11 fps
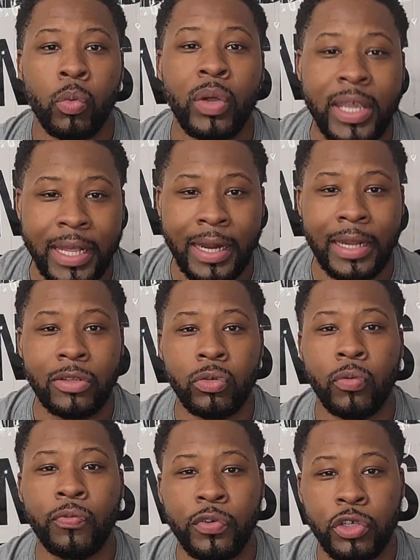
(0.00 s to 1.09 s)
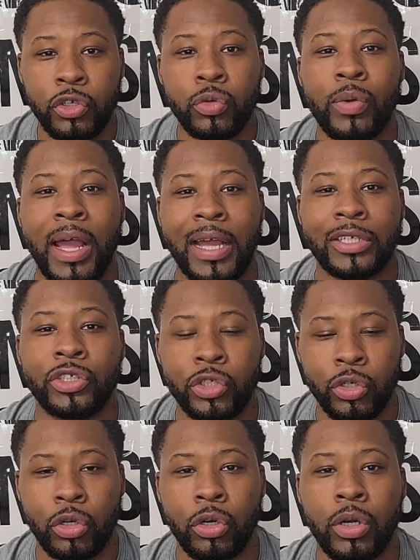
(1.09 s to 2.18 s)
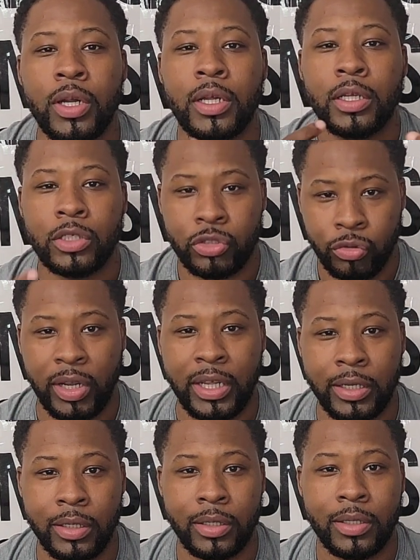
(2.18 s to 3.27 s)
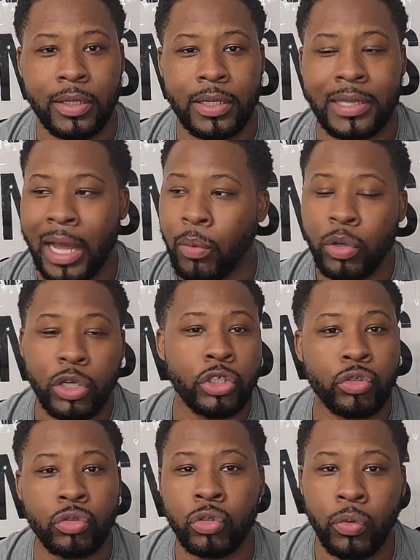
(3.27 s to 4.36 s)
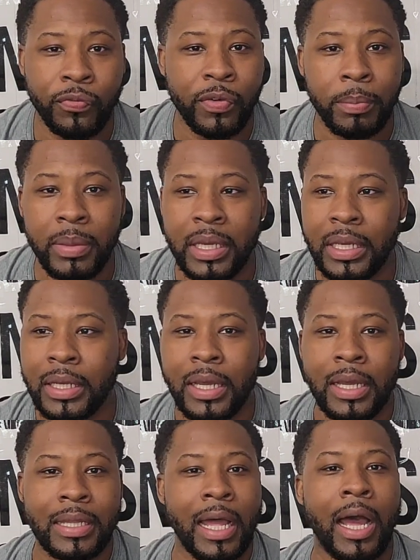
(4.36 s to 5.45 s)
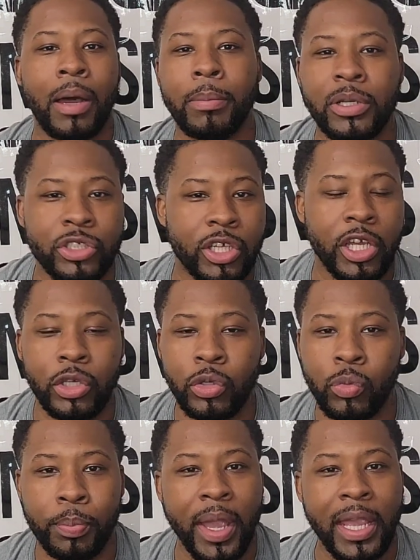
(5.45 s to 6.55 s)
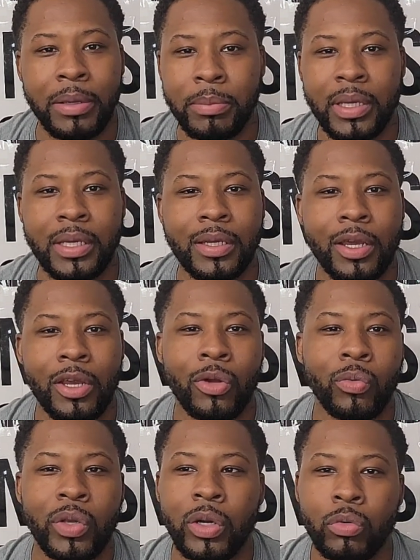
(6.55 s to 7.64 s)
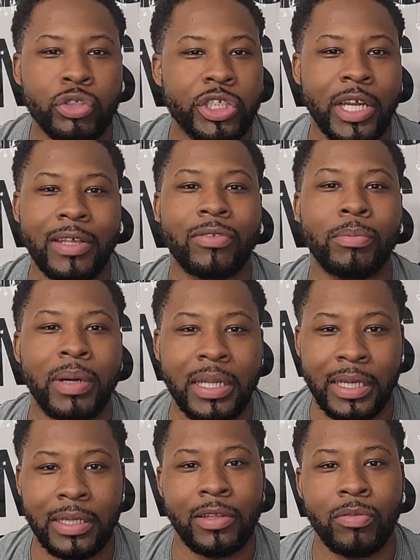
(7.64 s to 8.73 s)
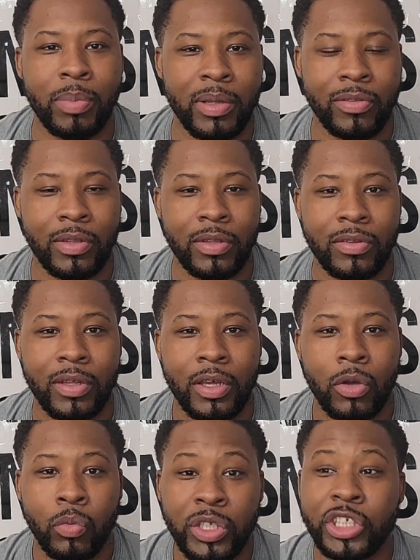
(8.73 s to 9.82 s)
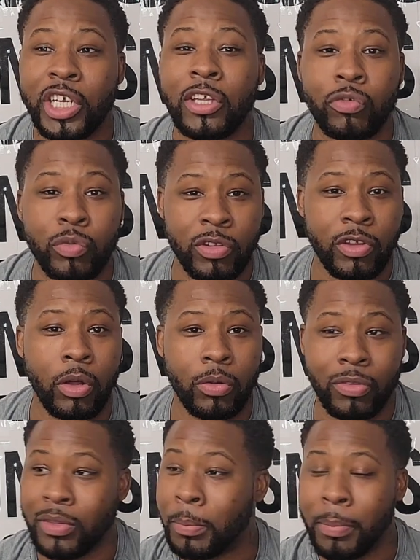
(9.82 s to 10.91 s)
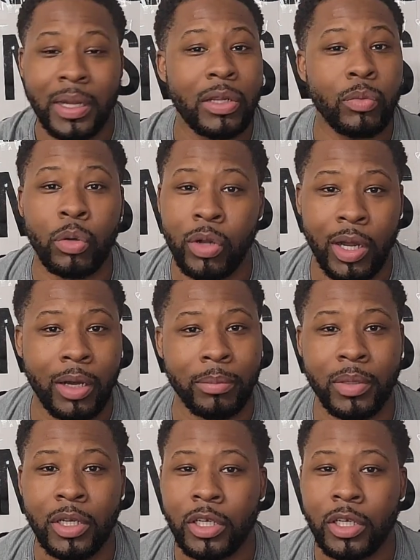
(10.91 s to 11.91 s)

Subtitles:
What can I do for you as your trainer? Not what could you do for me, not how much can you pay me. We don't chase money in this business. We chase results. The money will come.